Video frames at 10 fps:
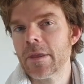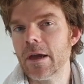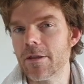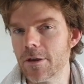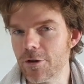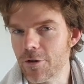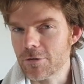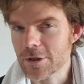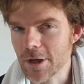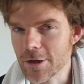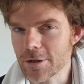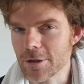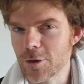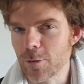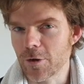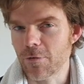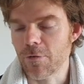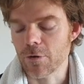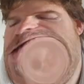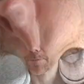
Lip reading: and that you don't start using too much force.